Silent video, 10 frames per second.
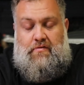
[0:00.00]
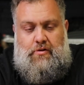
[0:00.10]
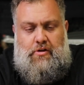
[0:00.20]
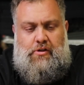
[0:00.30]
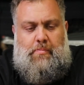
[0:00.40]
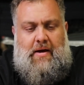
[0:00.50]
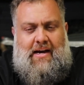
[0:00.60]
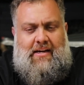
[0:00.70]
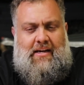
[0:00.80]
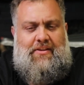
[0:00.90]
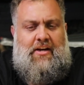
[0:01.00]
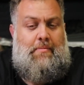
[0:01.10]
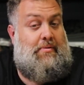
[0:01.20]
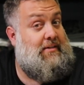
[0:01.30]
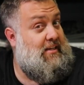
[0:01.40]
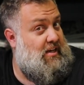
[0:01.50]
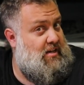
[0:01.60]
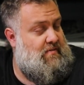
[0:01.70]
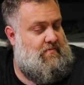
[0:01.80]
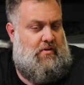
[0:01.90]
a few years back, and then I
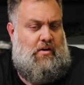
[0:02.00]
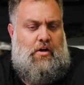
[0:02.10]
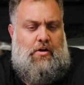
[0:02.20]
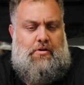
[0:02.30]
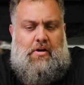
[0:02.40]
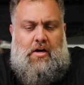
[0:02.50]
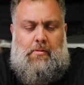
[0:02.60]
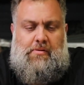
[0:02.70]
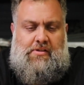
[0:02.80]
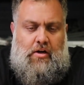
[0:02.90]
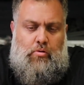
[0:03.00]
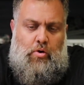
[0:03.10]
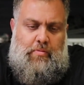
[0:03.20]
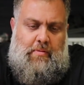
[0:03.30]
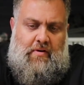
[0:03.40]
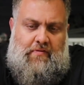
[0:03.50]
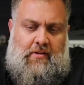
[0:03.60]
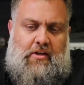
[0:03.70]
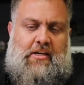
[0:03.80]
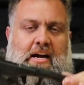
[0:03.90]
believe, don't 100% quote me, but if you
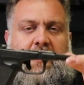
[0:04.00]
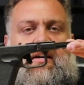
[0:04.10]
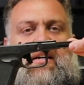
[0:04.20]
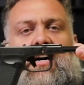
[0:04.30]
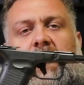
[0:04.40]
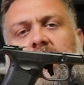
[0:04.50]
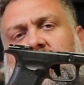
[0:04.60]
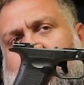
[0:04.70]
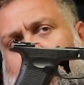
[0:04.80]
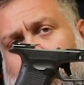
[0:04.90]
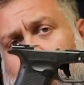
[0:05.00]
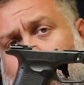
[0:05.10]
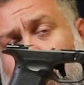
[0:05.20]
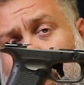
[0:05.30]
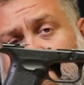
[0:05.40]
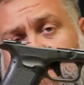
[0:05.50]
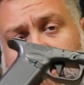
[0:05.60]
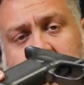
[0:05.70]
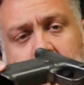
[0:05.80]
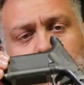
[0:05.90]
look at it, it kind of looks like a lone wolf
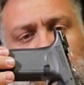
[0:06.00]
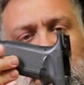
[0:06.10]
frame.